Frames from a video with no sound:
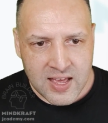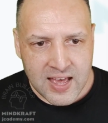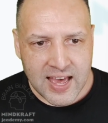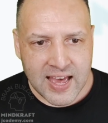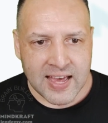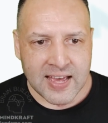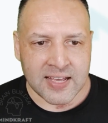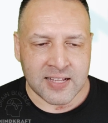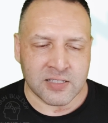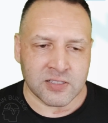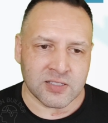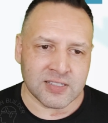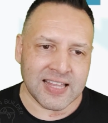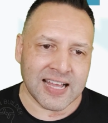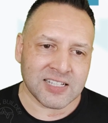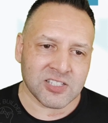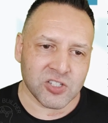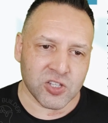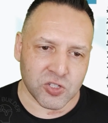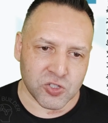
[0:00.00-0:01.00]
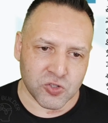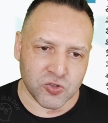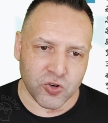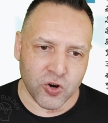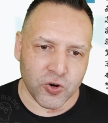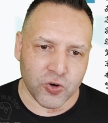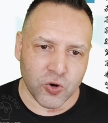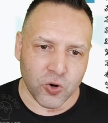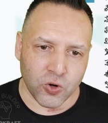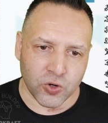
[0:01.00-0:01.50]
and that's the
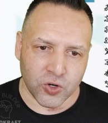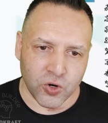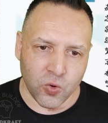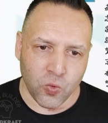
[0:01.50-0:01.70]
stroke order,